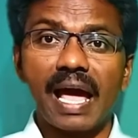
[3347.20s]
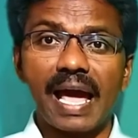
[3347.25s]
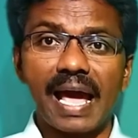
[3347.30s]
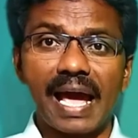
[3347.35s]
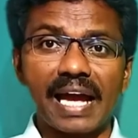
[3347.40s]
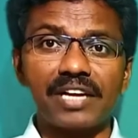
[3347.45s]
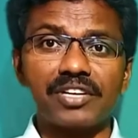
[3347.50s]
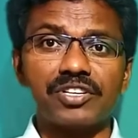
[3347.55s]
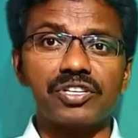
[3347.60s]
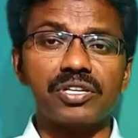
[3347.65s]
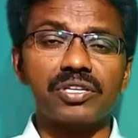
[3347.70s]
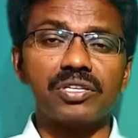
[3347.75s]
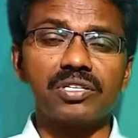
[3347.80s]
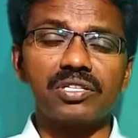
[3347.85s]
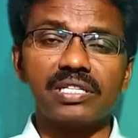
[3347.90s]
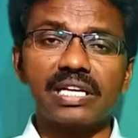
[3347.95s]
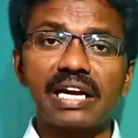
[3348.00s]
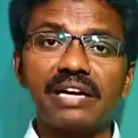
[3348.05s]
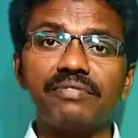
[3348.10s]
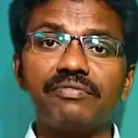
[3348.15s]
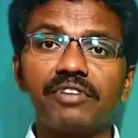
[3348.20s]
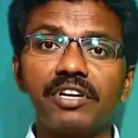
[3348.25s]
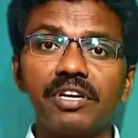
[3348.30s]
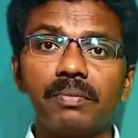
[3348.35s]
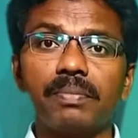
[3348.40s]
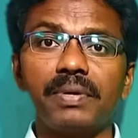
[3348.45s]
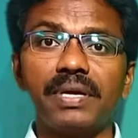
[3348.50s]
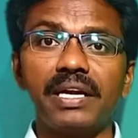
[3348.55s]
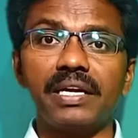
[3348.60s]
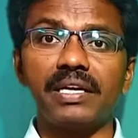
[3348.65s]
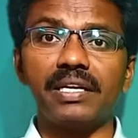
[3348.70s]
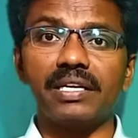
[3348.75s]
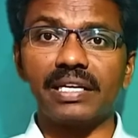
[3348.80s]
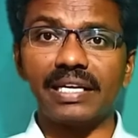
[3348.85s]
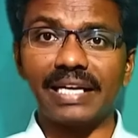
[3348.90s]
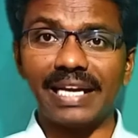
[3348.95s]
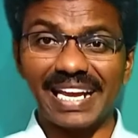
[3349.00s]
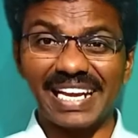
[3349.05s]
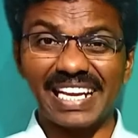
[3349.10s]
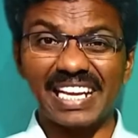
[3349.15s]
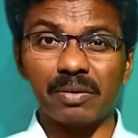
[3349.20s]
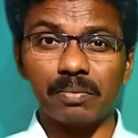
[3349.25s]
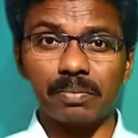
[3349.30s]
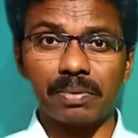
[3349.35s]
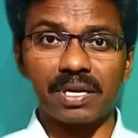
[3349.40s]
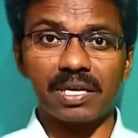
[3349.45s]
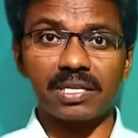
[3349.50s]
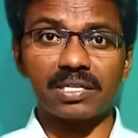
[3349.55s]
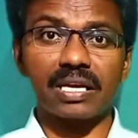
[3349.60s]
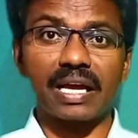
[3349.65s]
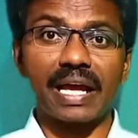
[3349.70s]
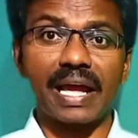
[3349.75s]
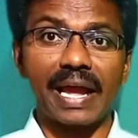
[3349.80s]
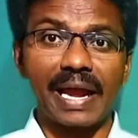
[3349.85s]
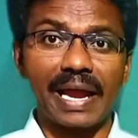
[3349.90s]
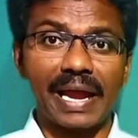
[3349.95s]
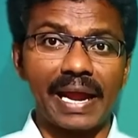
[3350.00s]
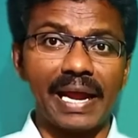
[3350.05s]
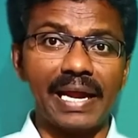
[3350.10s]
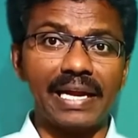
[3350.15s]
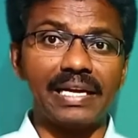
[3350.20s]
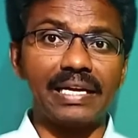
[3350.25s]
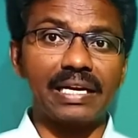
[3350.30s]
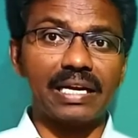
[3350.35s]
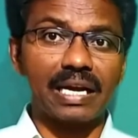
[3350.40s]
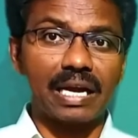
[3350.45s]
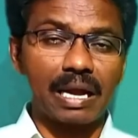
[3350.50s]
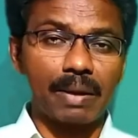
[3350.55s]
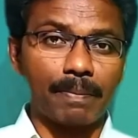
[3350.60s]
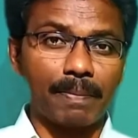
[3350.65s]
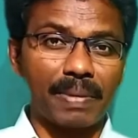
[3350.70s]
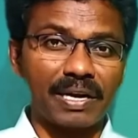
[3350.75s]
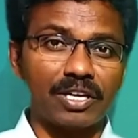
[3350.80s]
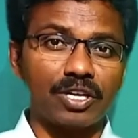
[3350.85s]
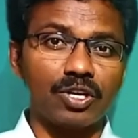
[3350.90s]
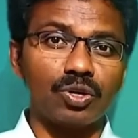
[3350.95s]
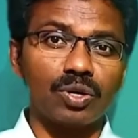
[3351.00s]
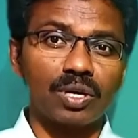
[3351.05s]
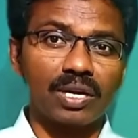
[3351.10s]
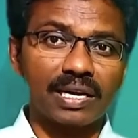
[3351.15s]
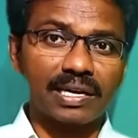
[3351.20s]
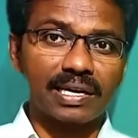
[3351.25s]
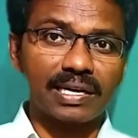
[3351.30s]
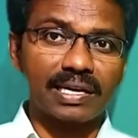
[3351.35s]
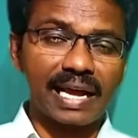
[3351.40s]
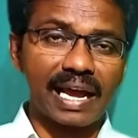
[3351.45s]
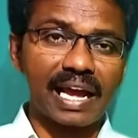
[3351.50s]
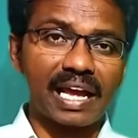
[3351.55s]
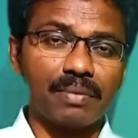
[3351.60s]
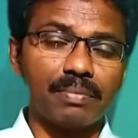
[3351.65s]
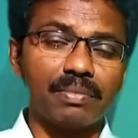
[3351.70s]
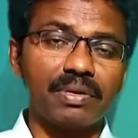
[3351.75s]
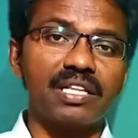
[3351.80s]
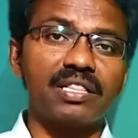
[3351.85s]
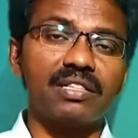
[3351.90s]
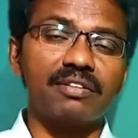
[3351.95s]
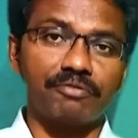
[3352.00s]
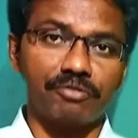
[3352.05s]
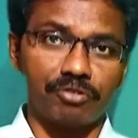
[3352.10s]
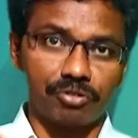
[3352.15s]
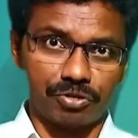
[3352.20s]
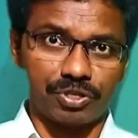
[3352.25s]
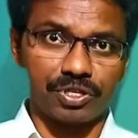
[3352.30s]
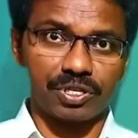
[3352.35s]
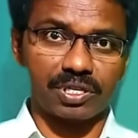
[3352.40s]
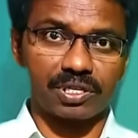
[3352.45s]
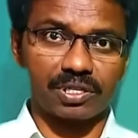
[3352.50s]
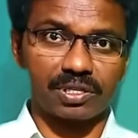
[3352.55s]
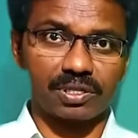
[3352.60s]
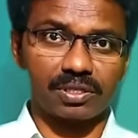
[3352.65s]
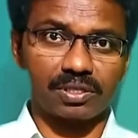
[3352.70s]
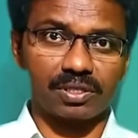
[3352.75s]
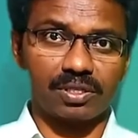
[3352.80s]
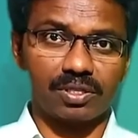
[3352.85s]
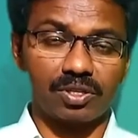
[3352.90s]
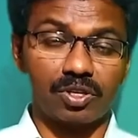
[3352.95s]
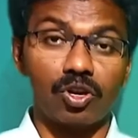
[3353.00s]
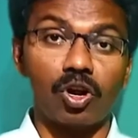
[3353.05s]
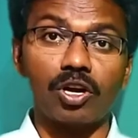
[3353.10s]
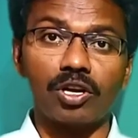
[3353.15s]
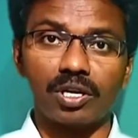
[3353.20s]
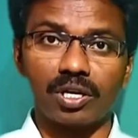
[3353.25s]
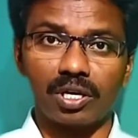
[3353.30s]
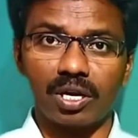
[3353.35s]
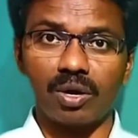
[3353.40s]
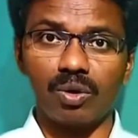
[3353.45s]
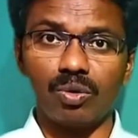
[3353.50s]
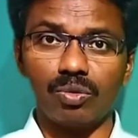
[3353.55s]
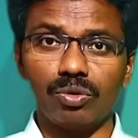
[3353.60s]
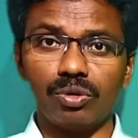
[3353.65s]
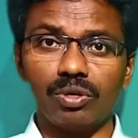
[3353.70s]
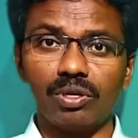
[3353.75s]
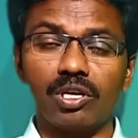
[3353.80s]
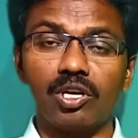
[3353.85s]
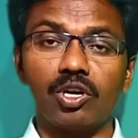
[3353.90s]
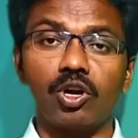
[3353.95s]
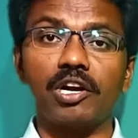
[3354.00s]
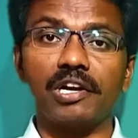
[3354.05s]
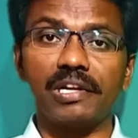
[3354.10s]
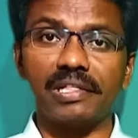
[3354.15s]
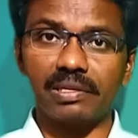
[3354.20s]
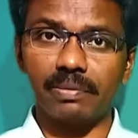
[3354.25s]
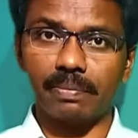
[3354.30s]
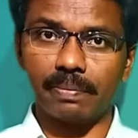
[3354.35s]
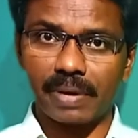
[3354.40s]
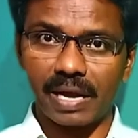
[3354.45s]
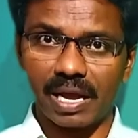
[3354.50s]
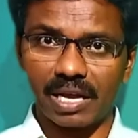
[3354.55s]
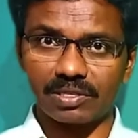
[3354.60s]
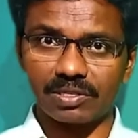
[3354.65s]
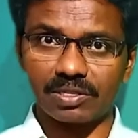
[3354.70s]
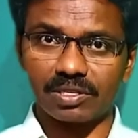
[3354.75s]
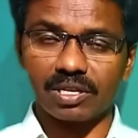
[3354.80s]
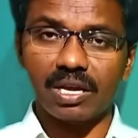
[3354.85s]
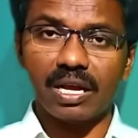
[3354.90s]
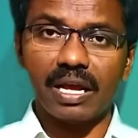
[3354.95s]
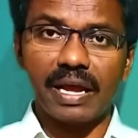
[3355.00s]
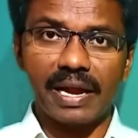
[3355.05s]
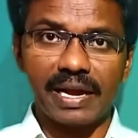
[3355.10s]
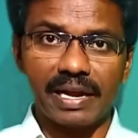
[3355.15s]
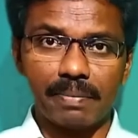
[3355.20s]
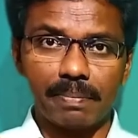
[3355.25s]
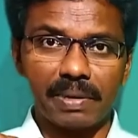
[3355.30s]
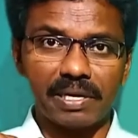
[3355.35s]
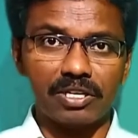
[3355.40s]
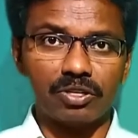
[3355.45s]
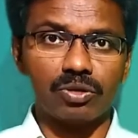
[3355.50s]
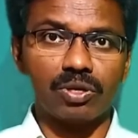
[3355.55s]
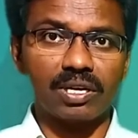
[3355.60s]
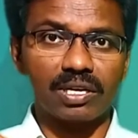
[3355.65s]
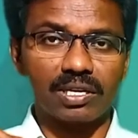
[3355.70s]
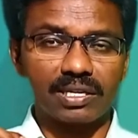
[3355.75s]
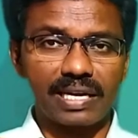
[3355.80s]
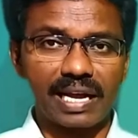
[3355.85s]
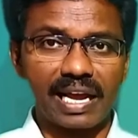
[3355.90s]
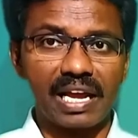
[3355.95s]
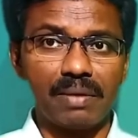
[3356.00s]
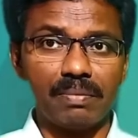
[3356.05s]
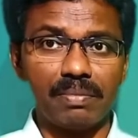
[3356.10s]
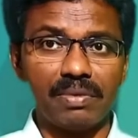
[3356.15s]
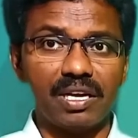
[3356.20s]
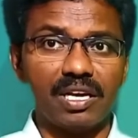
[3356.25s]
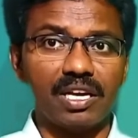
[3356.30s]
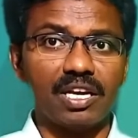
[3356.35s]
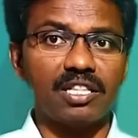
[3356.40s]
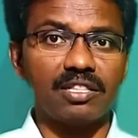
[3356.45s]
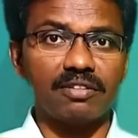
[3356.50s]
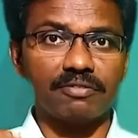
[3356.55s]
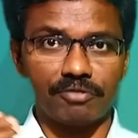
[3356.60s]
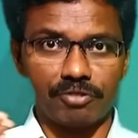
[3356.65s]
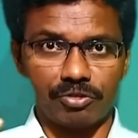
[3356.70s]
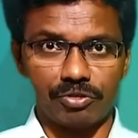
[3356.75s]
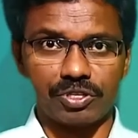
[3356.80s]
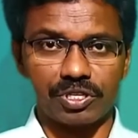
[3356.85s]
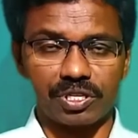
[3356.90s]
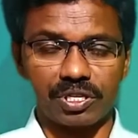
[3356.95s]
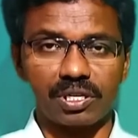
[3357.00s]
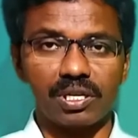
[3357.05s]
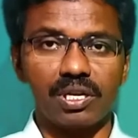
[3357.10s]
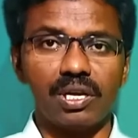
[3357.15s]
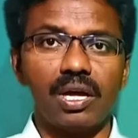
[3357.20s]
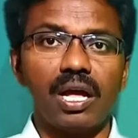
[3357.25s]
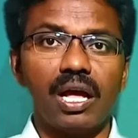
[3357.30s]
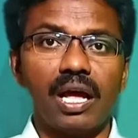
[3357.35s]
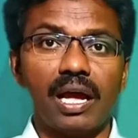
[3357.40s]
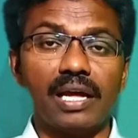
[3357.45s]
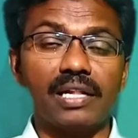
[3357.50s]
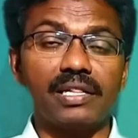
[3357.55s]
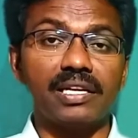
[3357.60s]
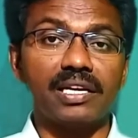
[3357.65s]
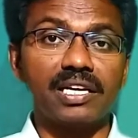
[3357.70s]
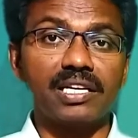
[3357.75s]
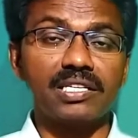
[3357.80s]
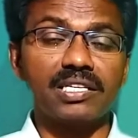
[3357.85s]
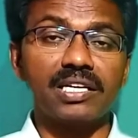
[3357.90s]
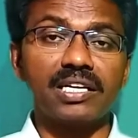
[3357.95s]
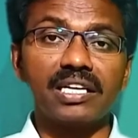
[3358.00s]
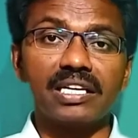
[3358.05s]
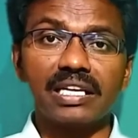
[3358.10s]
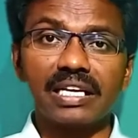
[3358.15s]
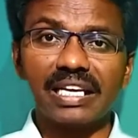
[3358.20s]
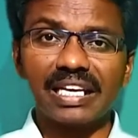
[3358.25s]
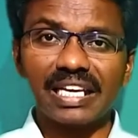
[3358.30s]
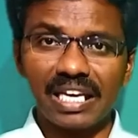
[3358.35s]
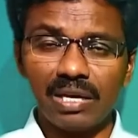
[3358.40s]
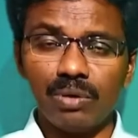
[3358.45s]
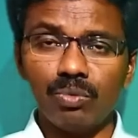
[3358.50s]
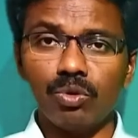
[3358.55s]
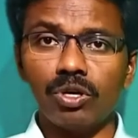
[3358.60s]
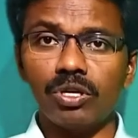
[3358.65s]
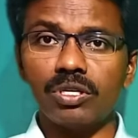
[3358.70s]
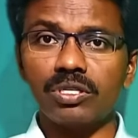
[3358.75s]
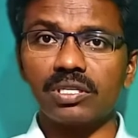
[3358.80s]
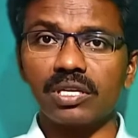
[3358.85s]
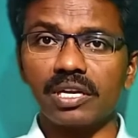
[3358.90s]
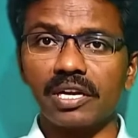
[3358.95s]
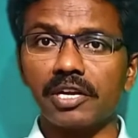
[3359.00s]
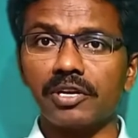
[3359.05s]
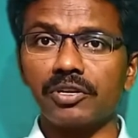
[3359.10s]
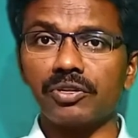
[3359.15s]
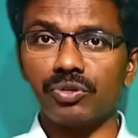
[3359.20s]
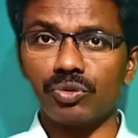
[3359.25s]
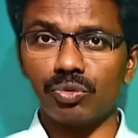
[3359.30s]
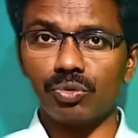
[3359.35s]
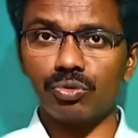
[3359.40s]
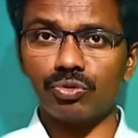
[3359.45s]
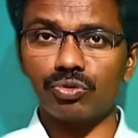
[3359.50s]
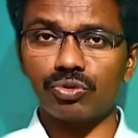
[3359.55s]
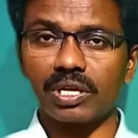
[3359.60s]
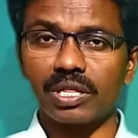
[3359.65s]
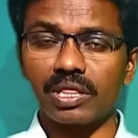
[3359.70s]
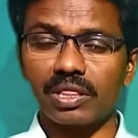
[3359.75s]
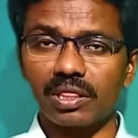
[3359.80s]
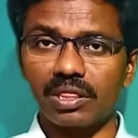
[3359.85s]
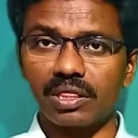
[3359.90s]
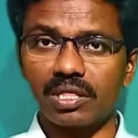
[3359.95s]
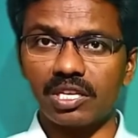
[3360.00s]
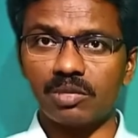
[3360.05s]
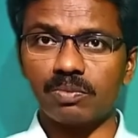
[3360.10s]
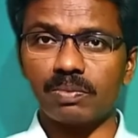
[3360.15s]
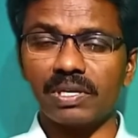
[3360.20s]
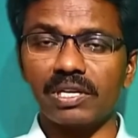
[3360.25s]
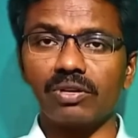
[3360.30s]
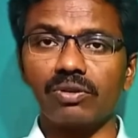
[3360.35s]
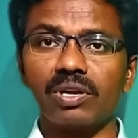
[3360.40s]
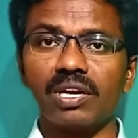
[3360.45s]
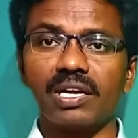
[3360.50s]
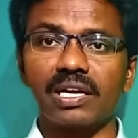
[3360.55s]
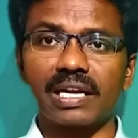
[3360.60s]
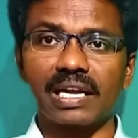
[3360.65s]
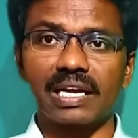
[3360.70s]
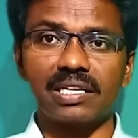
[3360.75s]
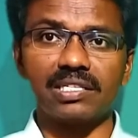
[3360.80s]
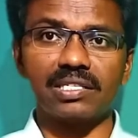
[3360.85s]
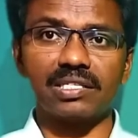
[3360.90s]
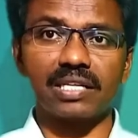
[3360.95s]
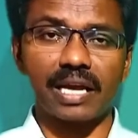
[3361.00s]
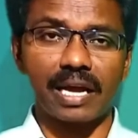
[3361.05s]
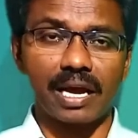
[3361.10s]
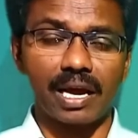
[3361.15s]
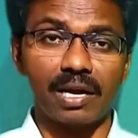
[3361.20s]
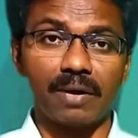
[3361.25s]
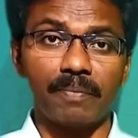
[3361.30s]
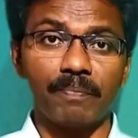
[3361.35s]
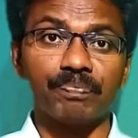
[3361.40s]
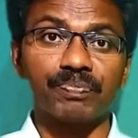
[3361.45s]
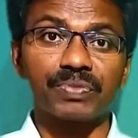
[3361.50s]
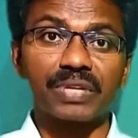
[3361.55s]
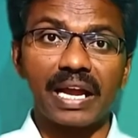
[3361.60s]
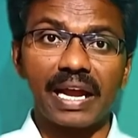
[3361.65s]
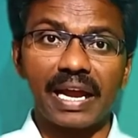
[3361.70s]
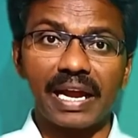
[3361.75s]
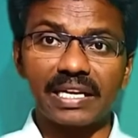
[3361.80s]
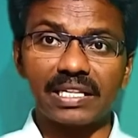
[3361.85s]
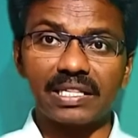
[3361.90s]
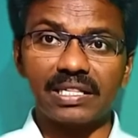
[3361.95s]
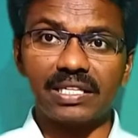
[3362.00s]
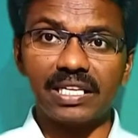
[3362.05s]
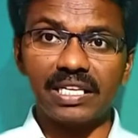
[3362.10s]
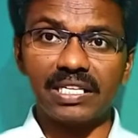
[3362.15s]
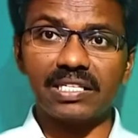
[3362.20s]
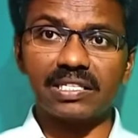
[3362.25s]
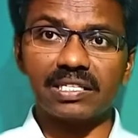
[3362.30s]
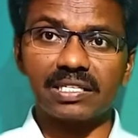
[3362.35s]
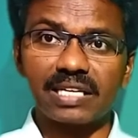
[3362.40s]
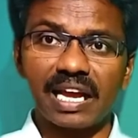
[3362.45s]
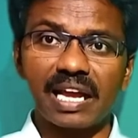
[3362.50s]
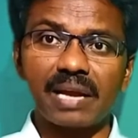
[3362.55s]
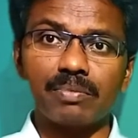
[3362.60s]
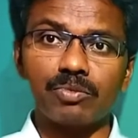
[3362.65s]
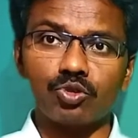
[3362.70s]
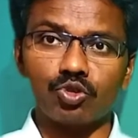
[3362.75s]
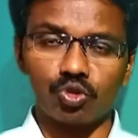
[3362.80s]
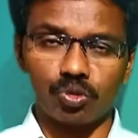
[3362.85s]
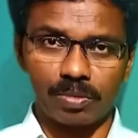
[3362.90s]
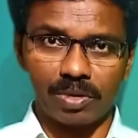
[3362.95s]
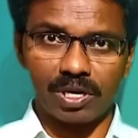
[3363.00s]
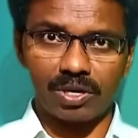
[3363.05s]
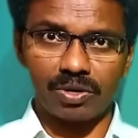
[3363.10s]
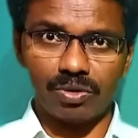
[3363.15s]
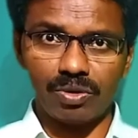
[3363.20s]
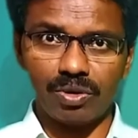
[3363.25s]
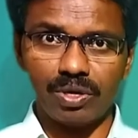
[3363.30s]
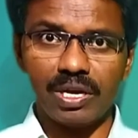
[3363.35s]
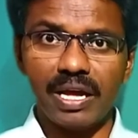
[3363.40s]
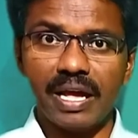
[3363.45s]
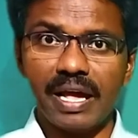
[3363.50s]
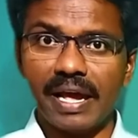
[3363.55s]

actions that will be taking place at a particular time in the future, not now, not in the past, at a particular time in the future. And there are certain keywords that are used in this particular tense. They are at this time tomorrow,